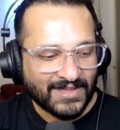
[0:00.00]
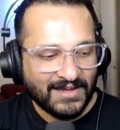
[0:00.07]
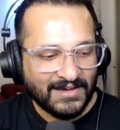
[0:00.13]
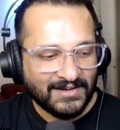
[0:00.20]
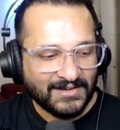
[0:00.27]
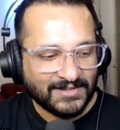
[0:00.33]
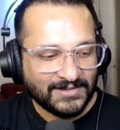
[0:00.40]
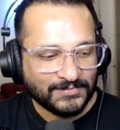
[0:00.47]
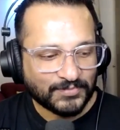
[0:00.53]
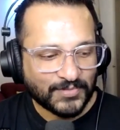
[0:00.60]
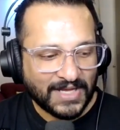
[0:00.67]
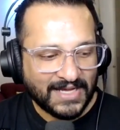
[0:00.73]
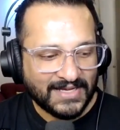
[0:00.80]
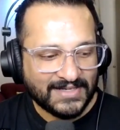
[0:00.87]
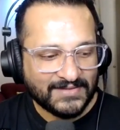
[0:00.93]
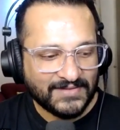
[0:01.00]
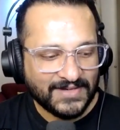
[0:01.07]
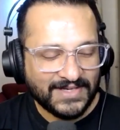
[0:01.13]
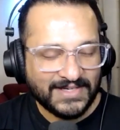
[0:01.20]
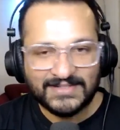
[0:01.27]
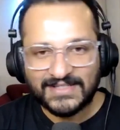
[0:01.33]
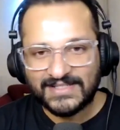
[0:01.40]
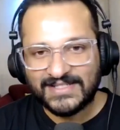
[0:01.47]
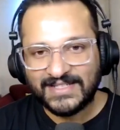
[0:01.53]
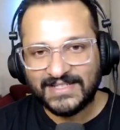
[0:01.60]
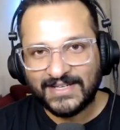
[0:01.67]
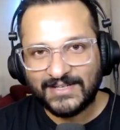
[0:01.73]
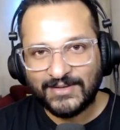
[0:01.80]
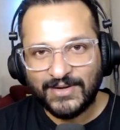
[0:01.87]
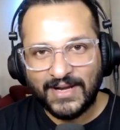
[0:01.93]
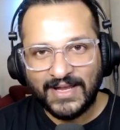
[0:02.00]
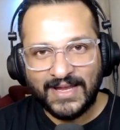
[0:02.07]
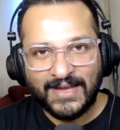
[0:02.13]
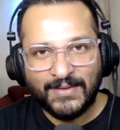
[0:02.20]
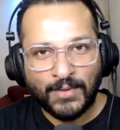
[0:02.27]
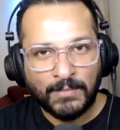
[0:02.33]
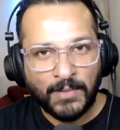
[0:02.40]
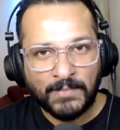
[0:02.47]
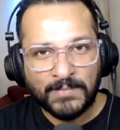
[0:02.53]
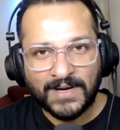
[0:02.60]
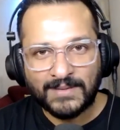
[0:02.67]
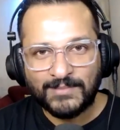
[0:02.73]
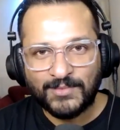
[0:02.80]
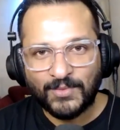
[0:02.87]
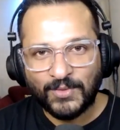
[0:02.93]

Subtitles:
And very interesting that today what popped up